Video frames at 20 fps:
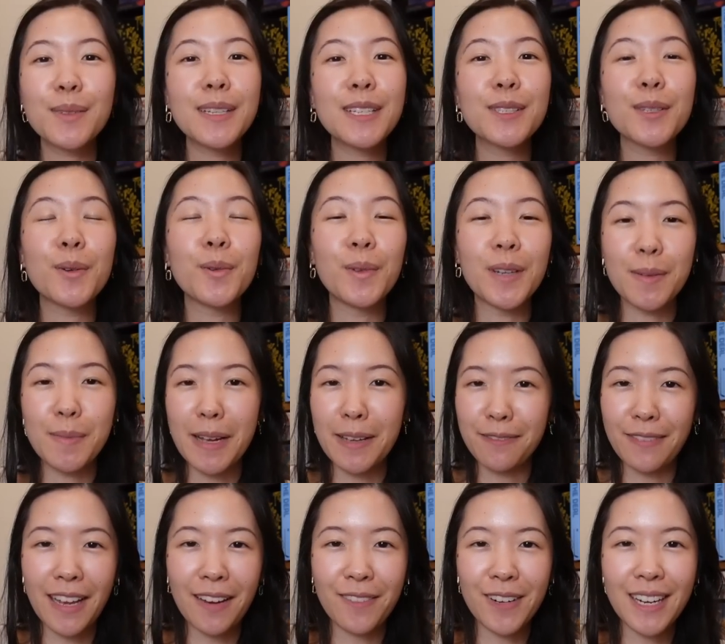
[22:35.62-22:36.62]
one is one of my
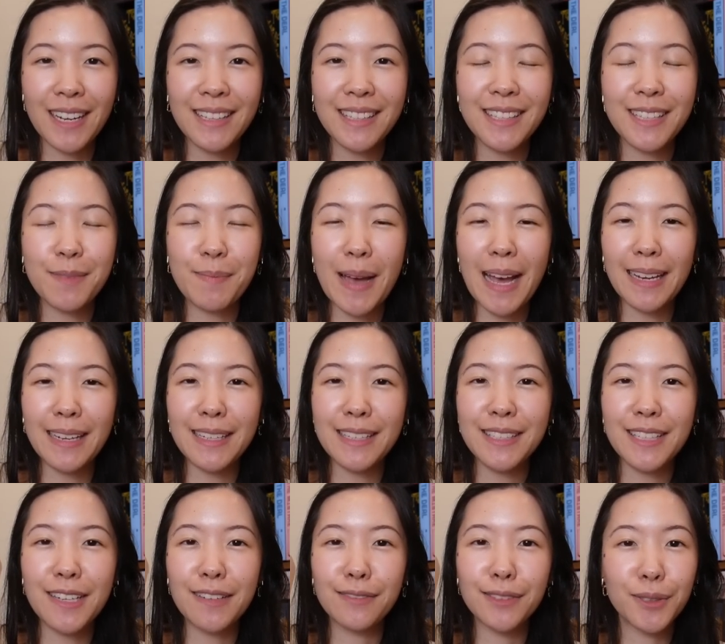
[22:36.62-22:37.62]
favorites, The
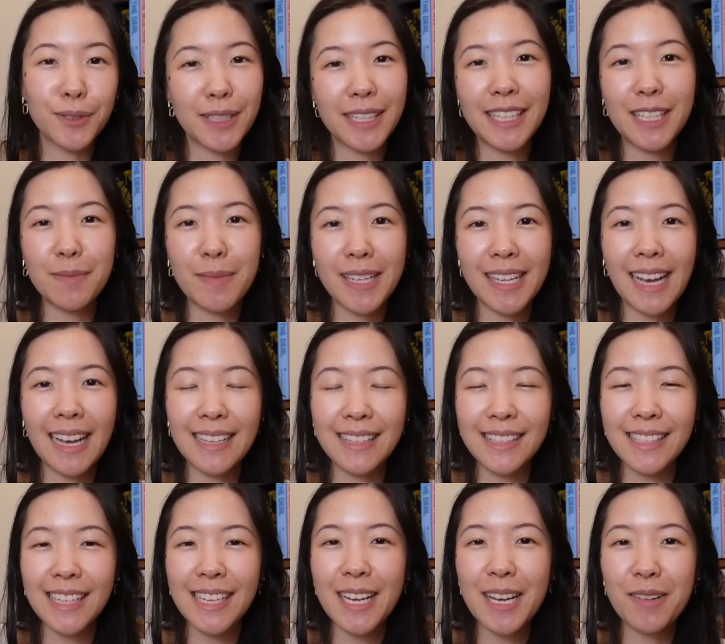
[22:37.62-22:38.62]
Madness of Lord Ian
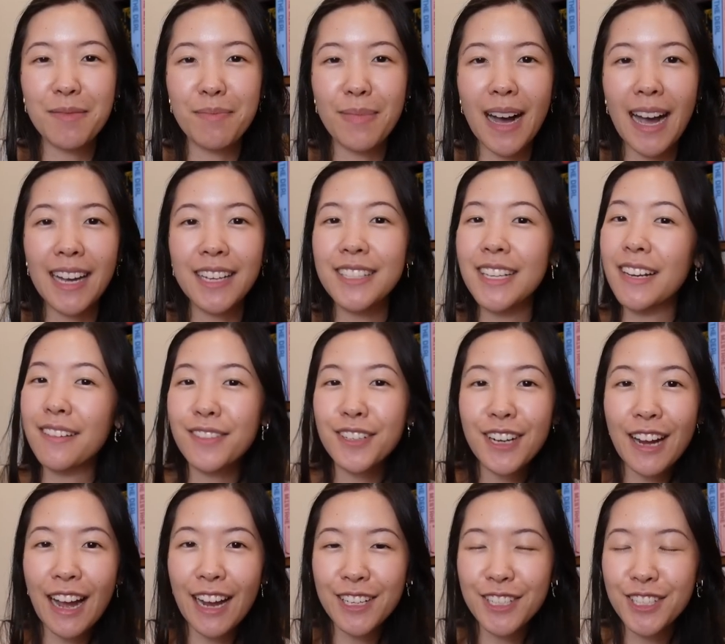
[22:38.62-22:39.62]
Mackenzie by Jennifer
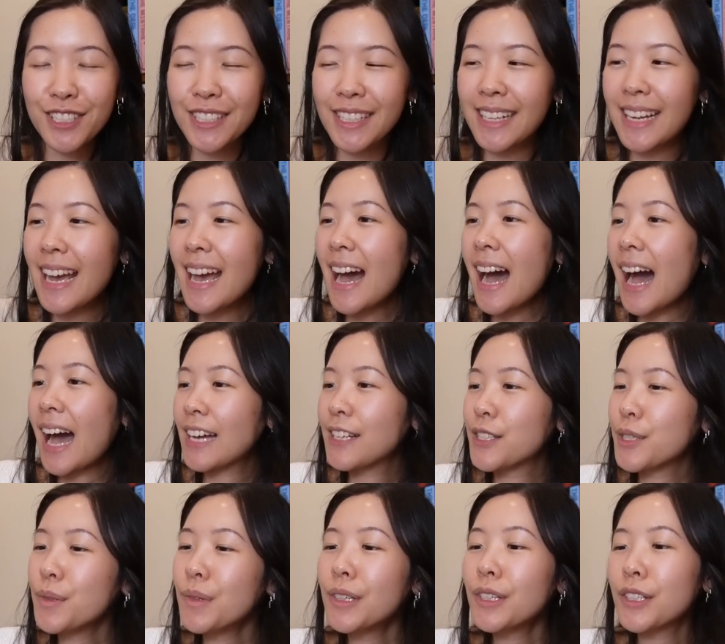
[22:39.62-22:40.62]
Ashley. I
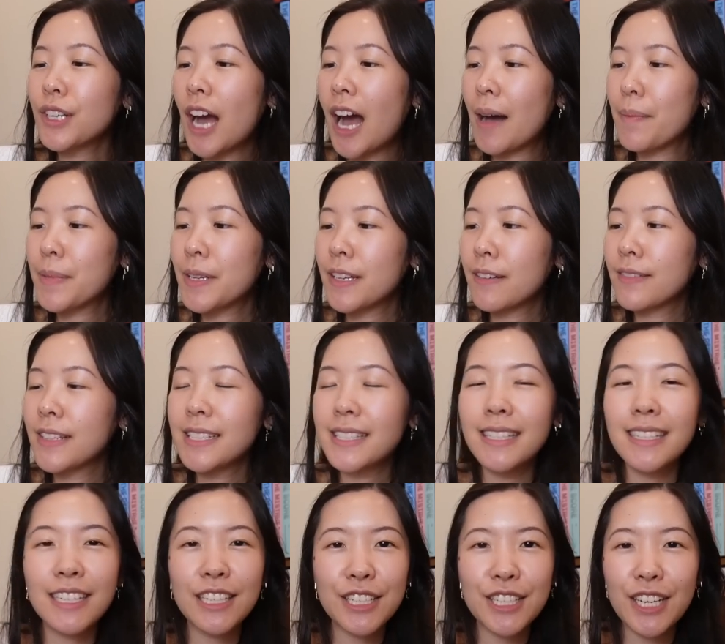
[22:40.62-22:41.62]
do want a copy of this
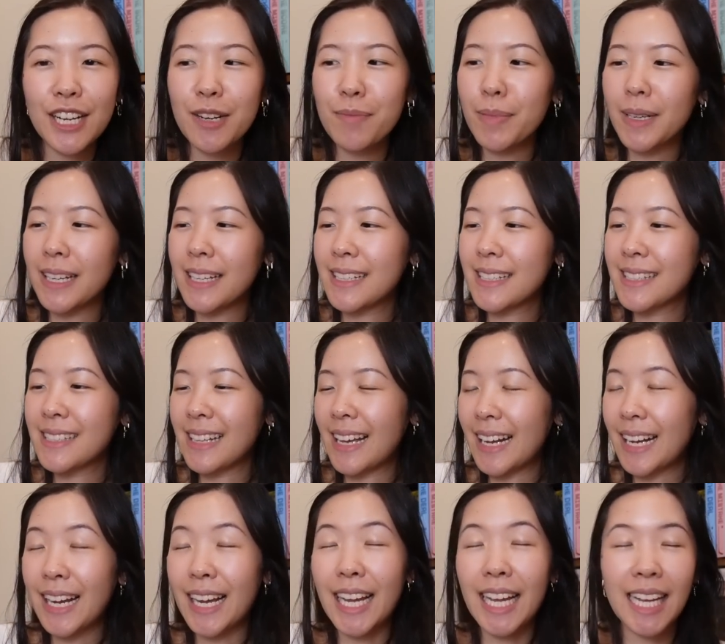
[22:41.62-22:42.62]
edition, but it's
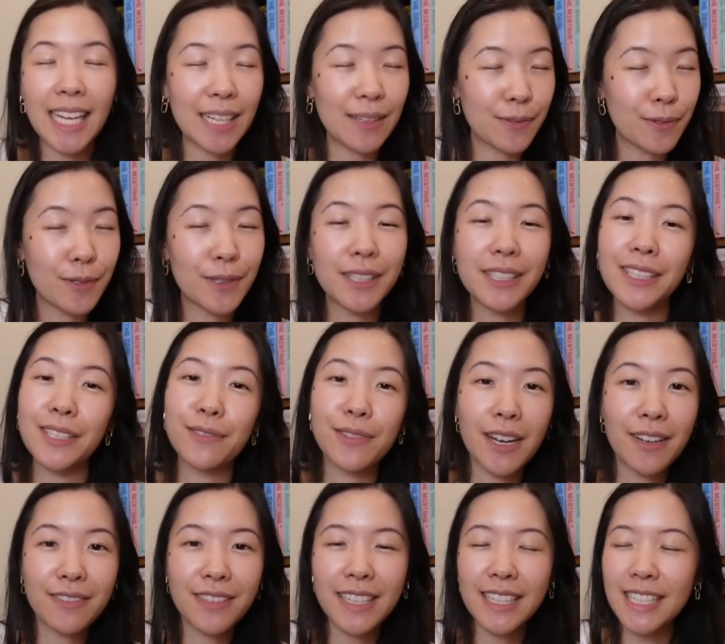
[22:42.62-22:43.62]
like in really
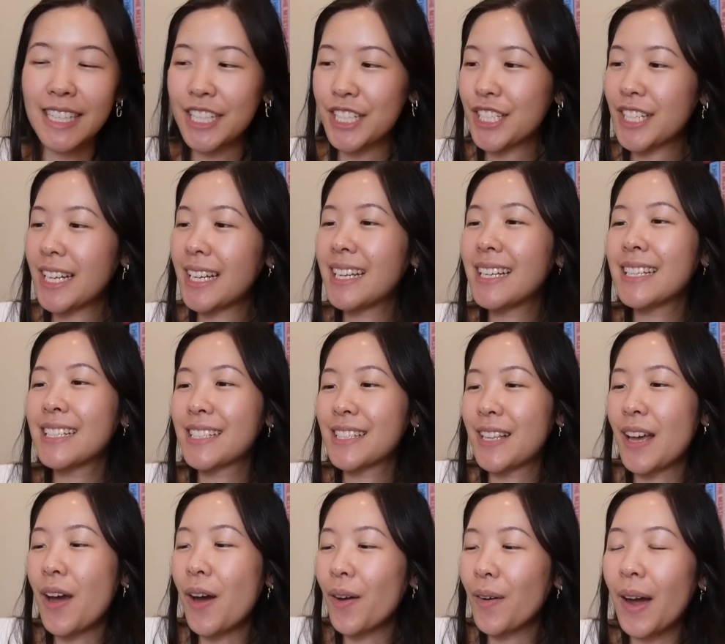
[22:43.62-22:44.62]
rough condition,
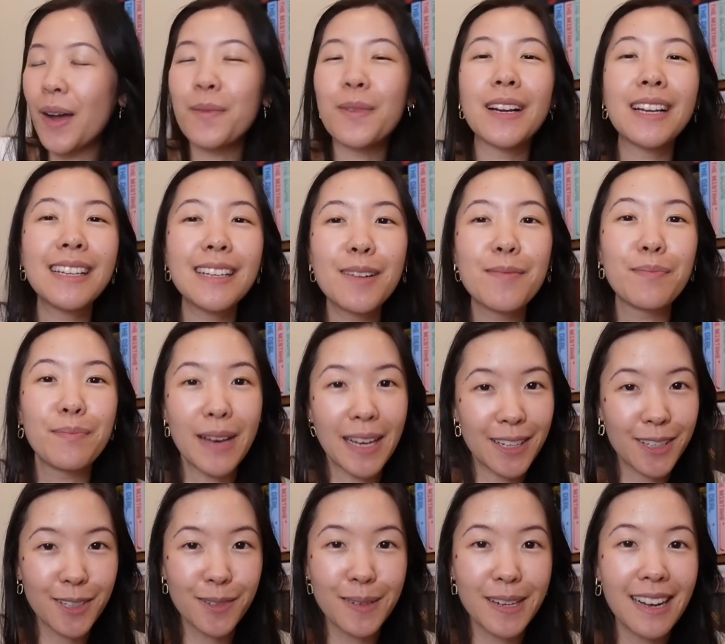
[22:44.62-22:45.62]
so I wanted a
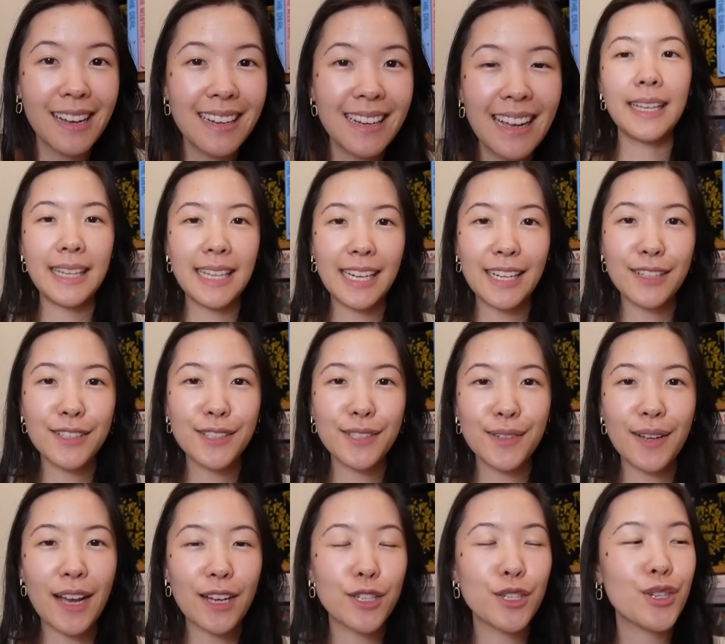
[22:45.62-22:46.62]
better one. And then I also
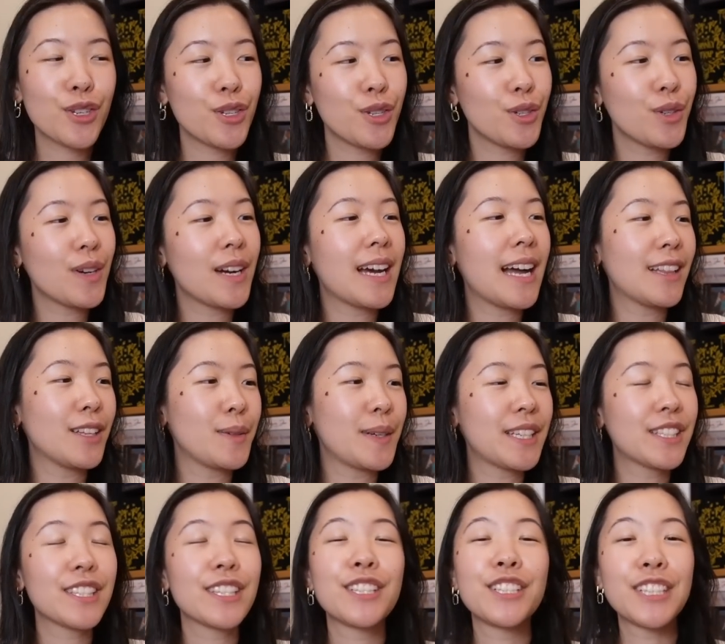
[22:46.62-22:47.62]
got two
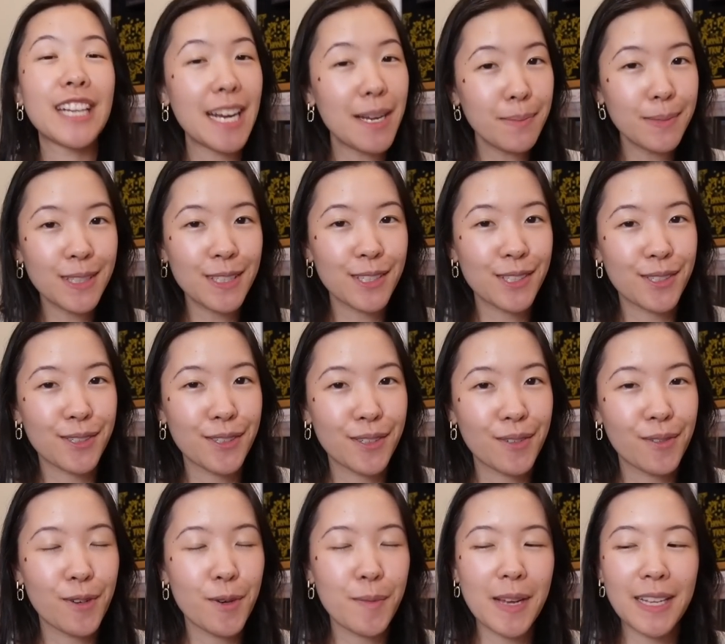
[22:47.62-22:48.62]
Eloisa James
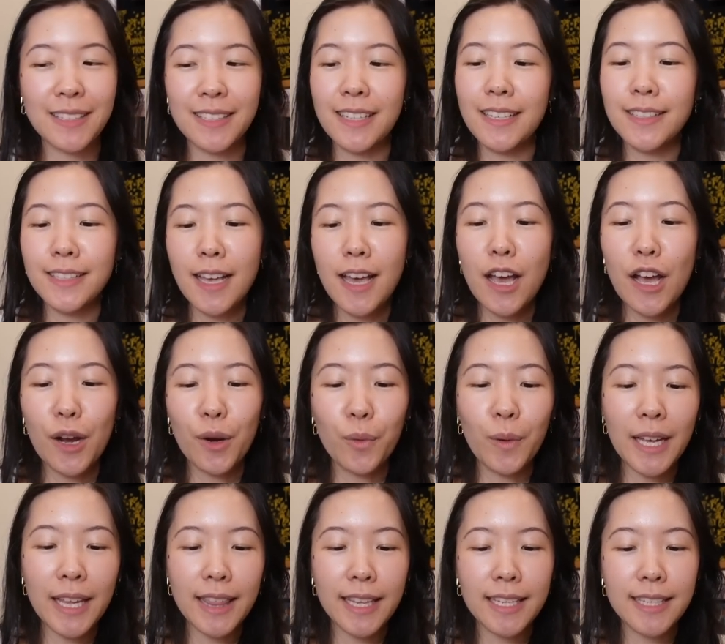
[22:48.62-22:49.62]
historical romances
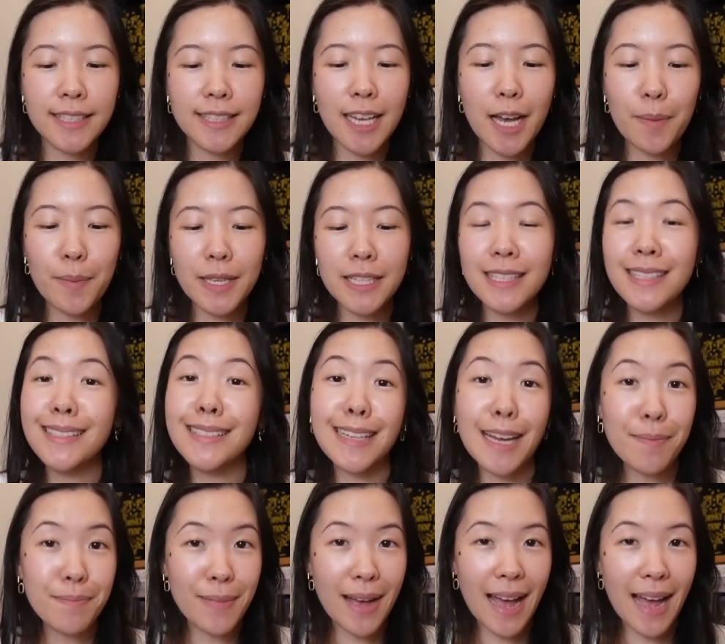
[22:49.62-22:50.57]
with some step